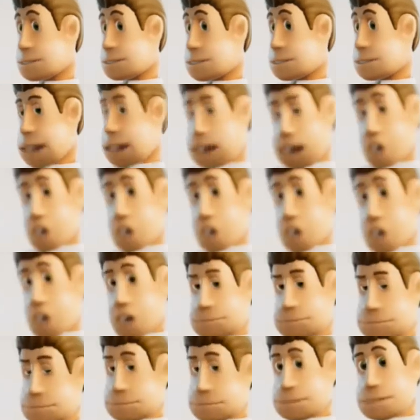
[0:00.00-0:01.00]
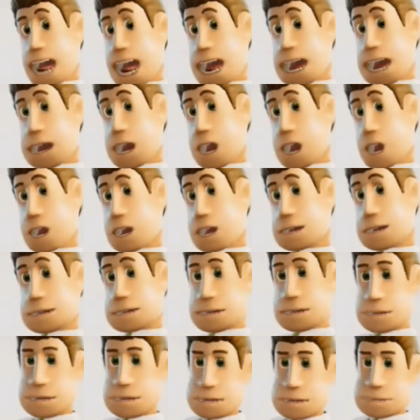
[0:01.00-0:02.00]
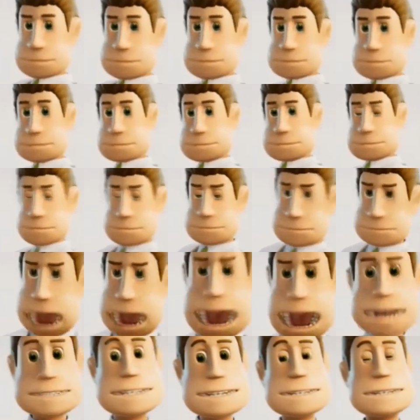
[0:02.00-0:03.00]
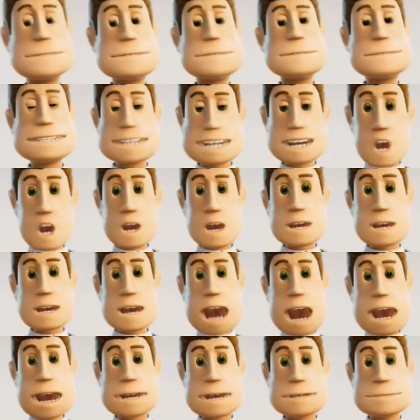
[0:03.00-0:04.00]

treatments of your patients. Both games provide and have